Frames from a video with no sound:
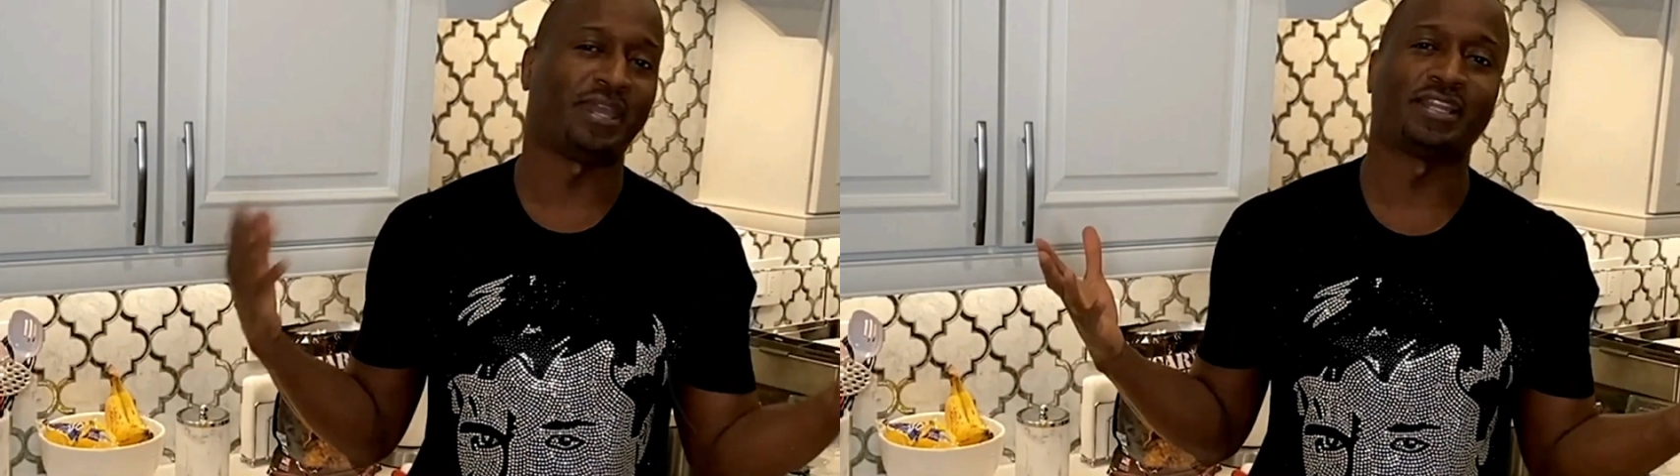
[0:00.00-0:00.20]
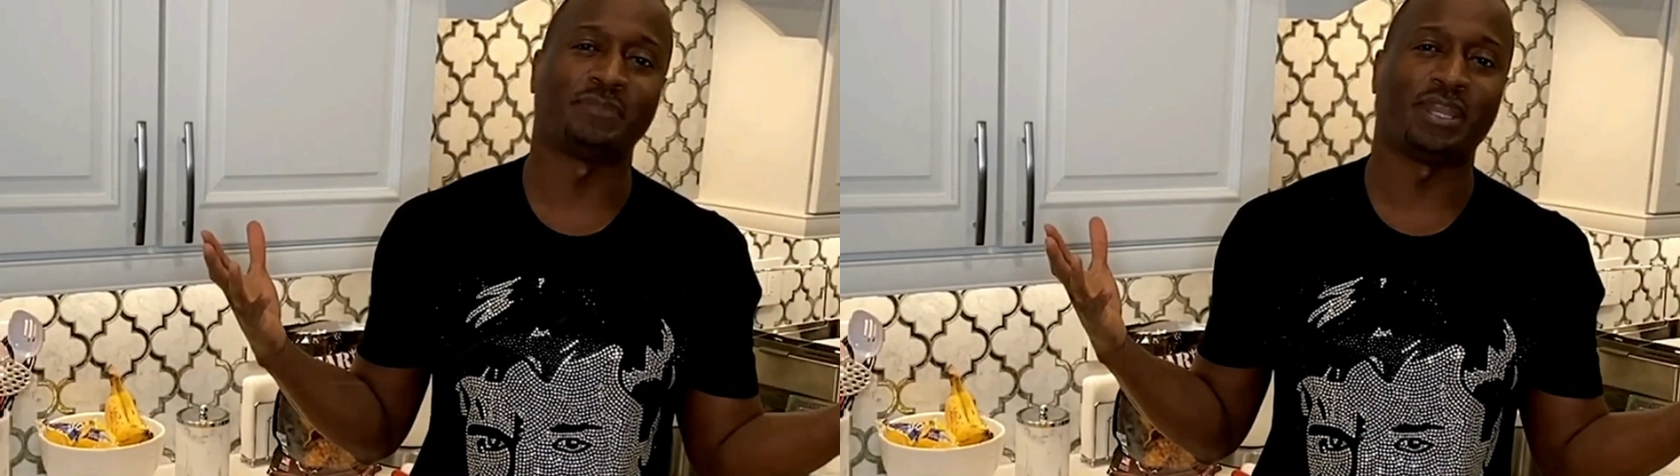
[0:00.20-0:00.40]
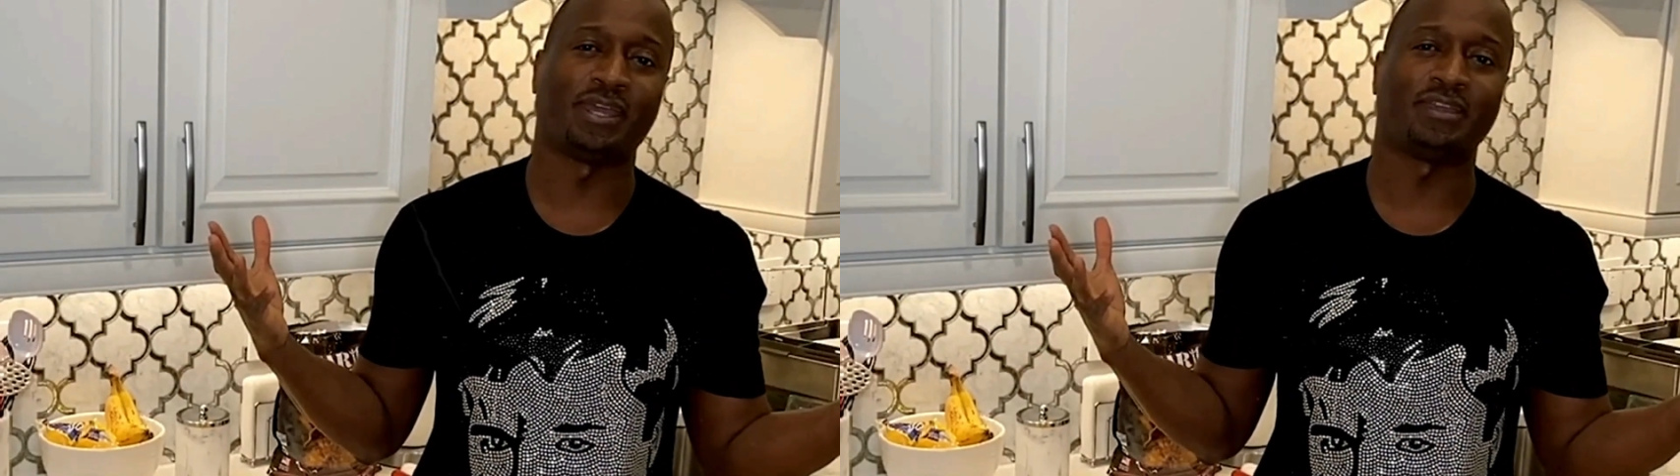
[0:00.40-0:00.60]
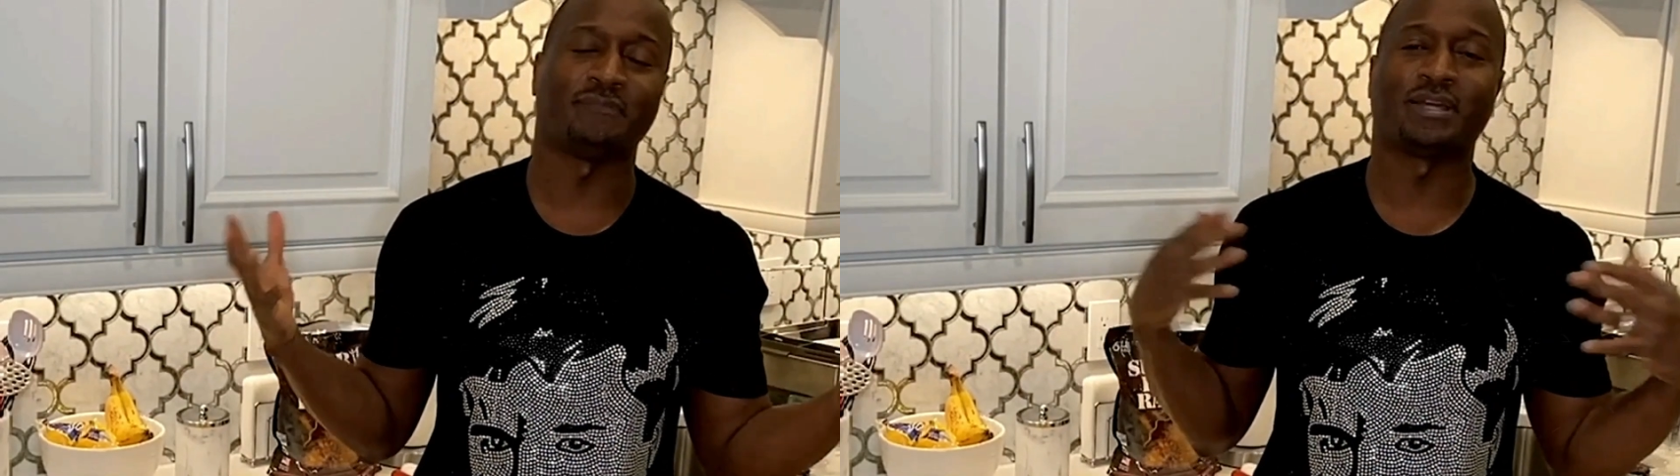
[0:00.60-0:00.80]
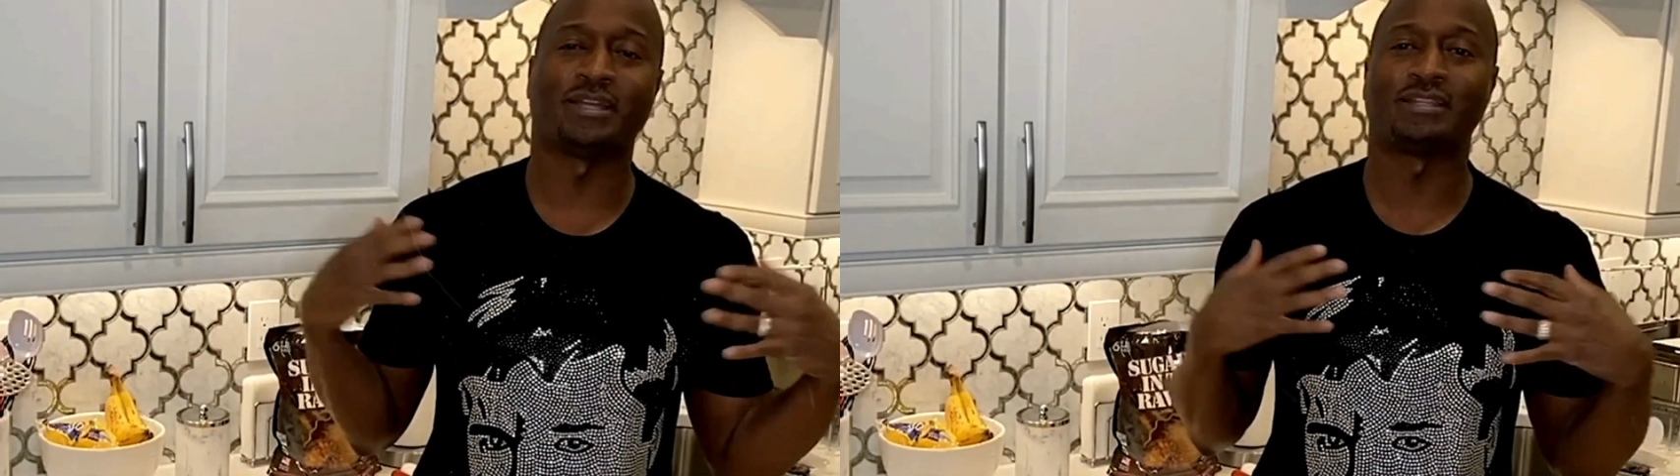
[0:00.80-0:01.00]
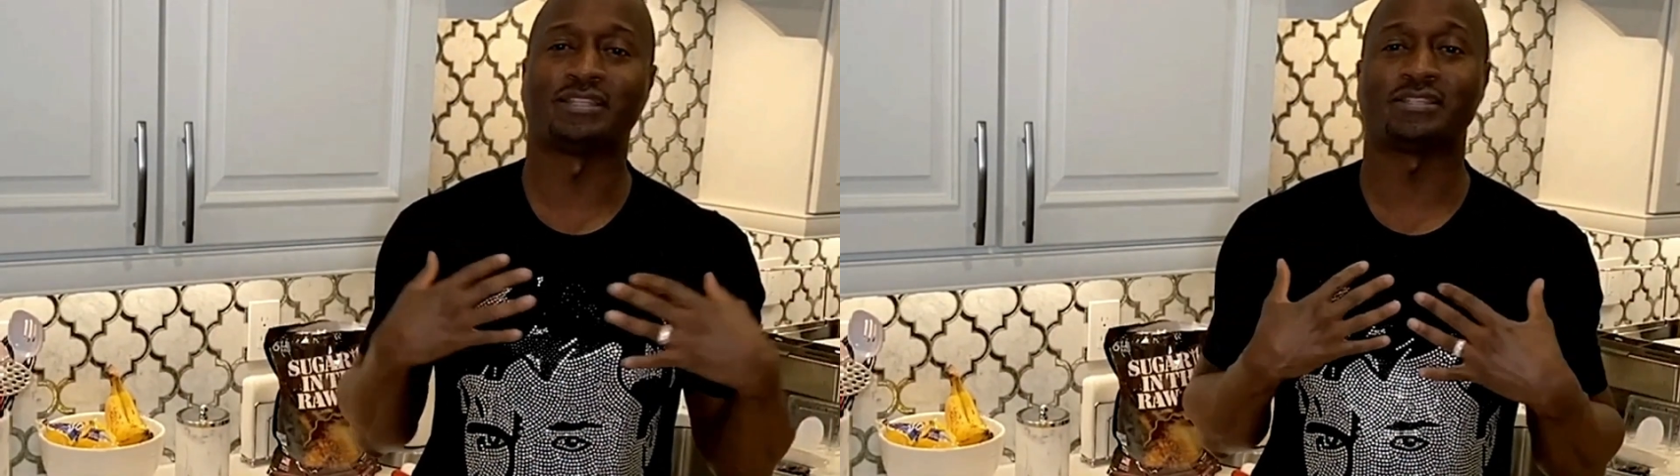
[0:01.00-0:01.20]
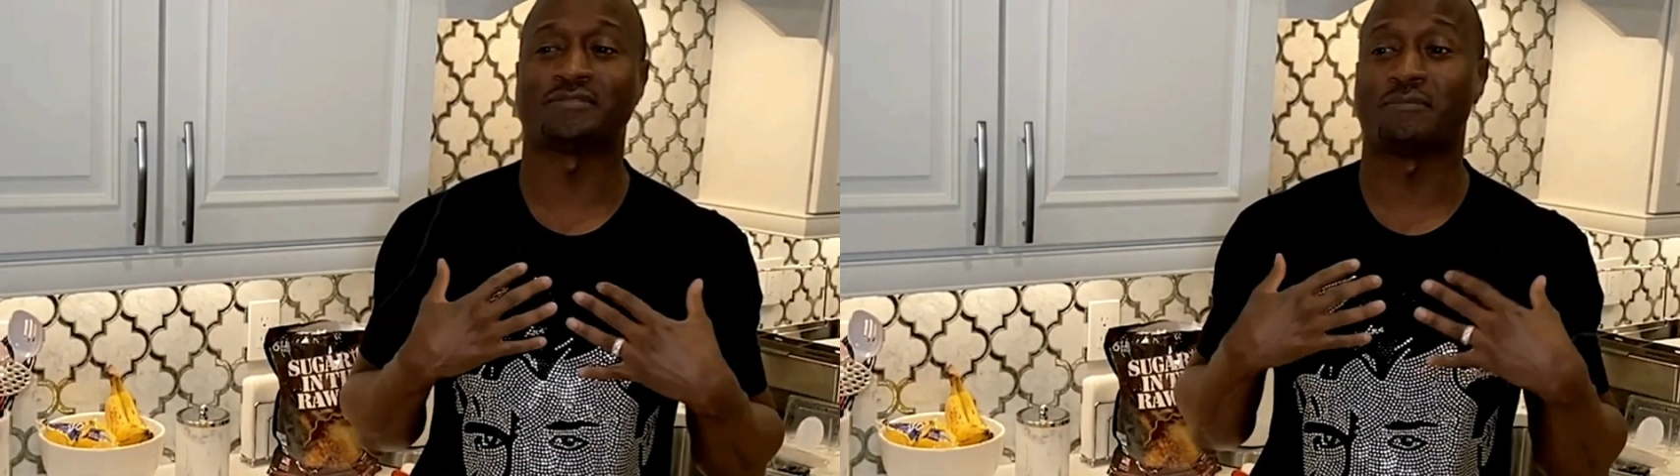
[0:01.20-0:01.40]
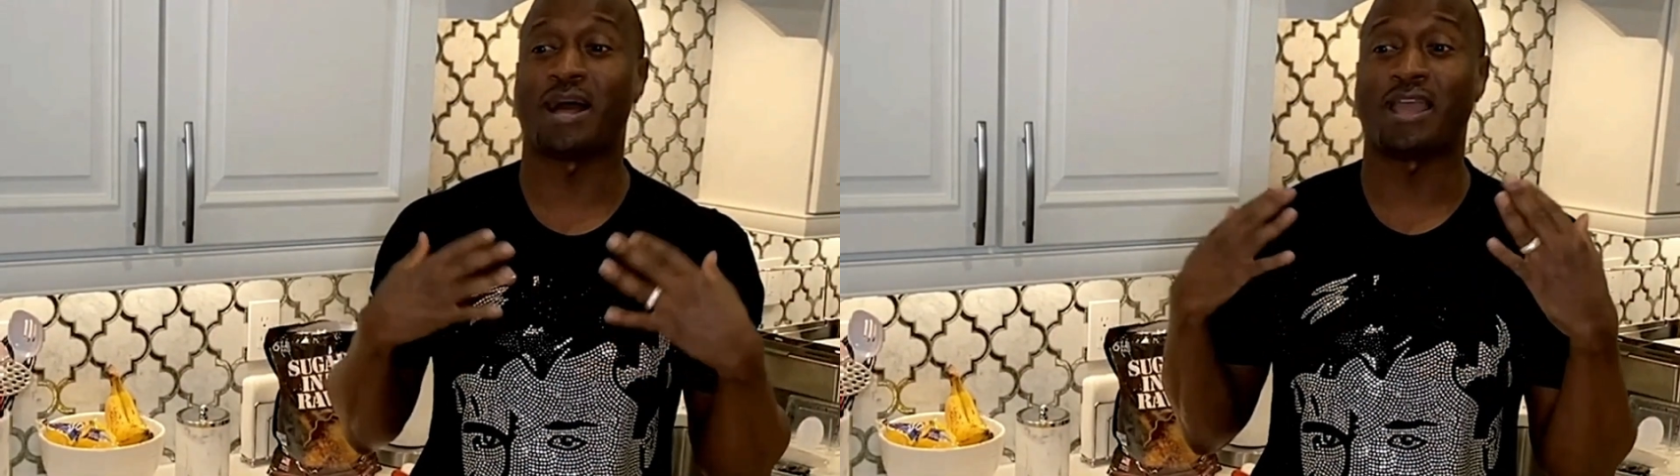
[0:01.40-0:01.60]
about Kirk.
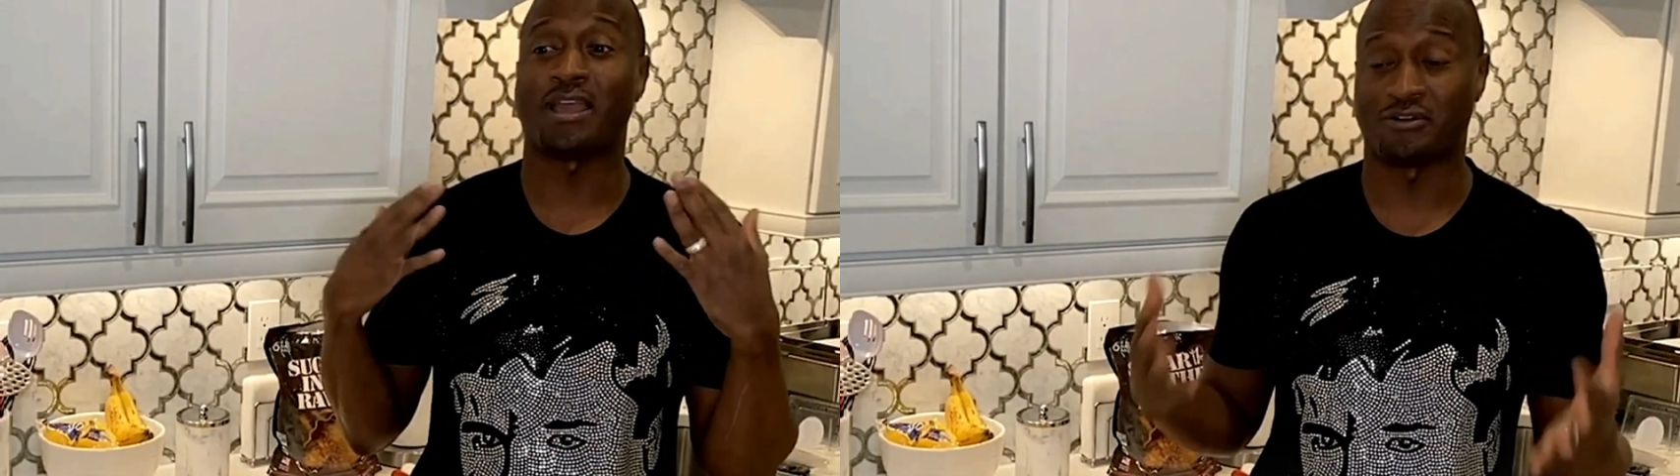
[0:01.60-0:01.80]
She doesn't